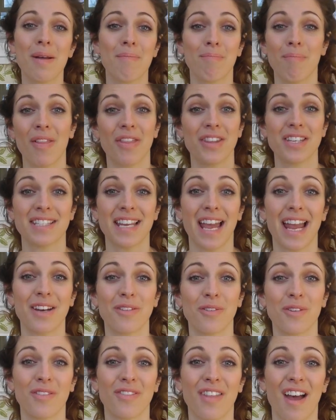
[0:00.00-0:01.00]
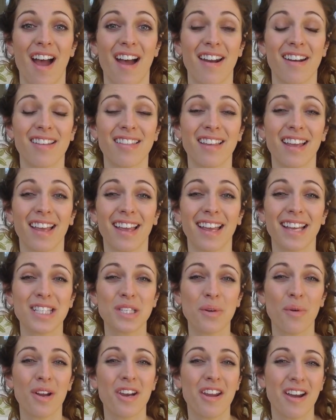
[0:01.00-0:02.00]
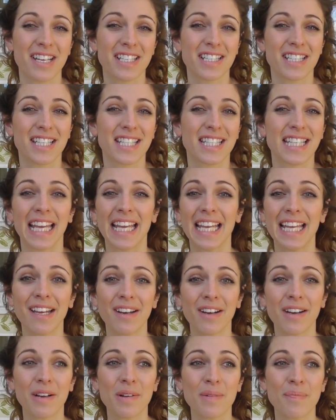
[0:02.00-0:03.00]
Mother's Day and all of that. And I think it's quite nice to see,